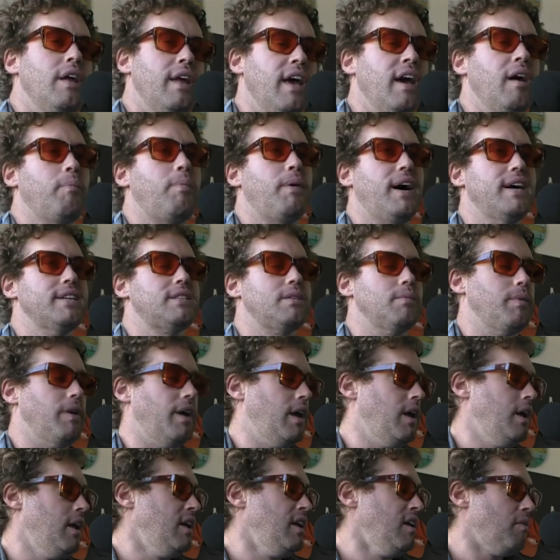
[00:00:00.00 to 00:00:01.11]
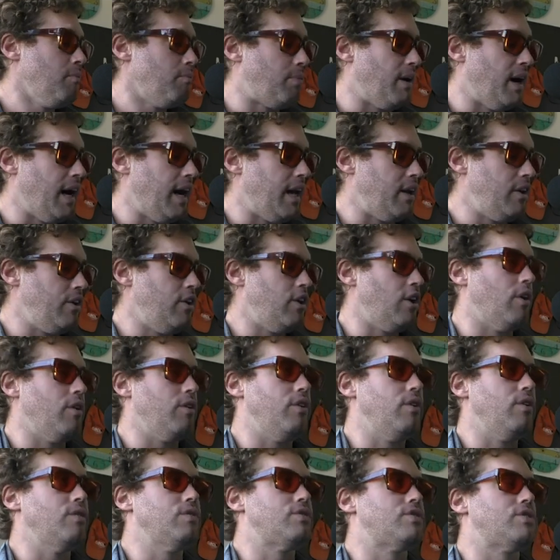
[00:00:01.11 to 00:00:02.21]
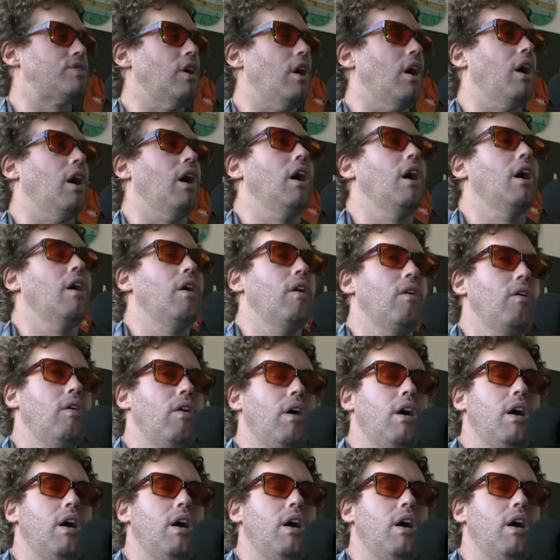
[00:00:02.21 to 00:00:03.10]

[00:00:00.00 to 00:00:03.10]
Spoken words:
Yeah, possibly. But, you saw,